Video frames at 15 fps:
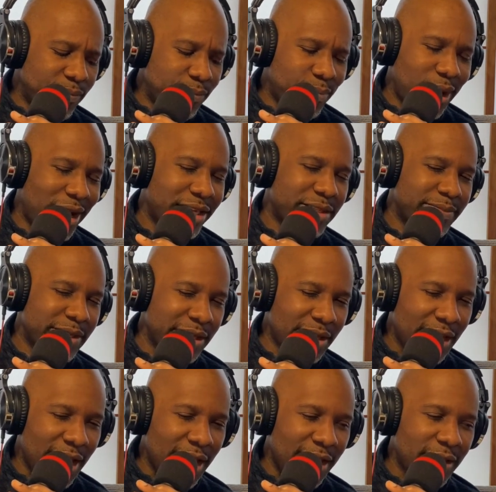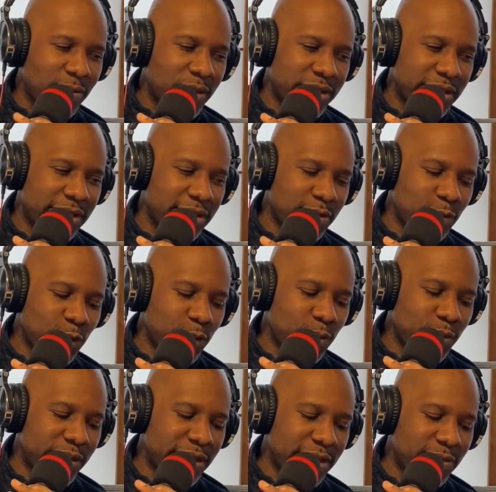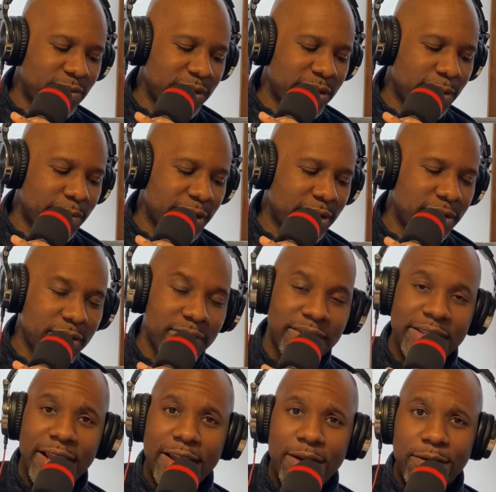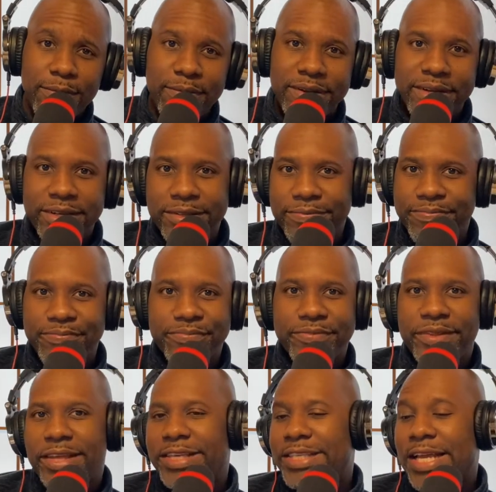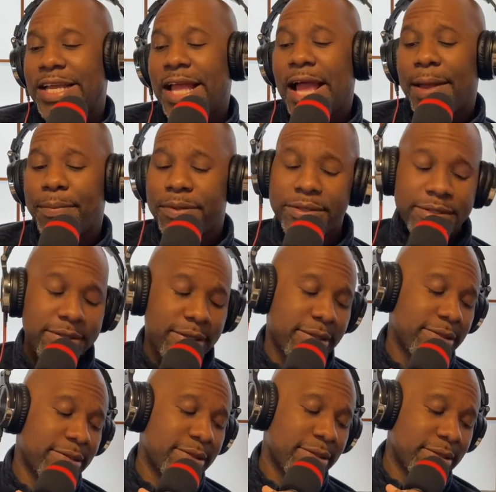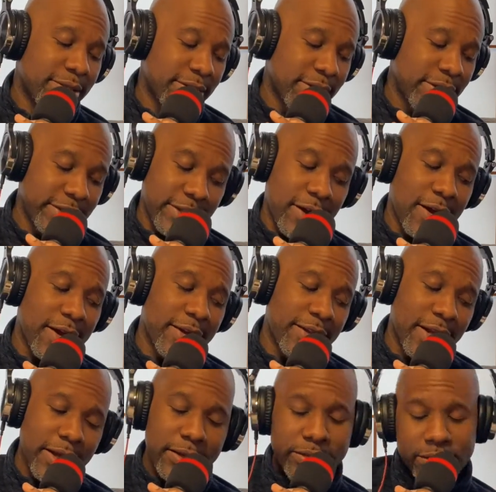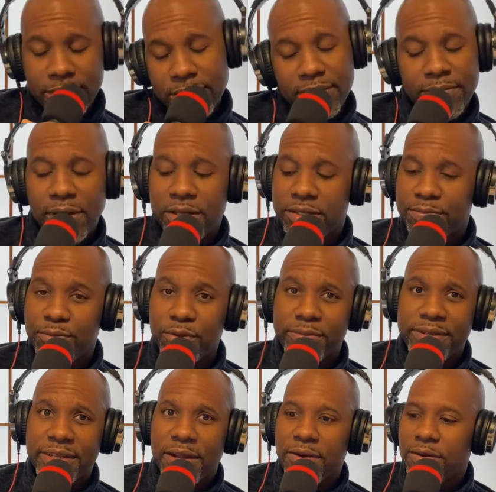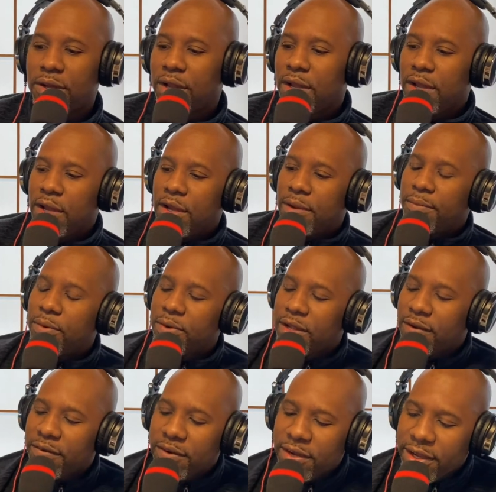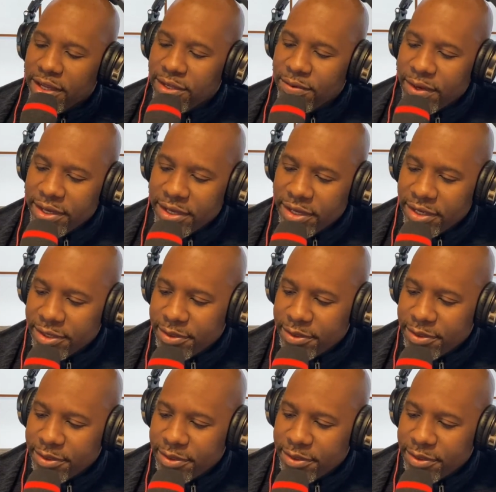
Possibly. I wasn't in the room when it apparently went down, but they say it happened, and he's all right now. So he probably just pooped it out. But whatever. Anyway,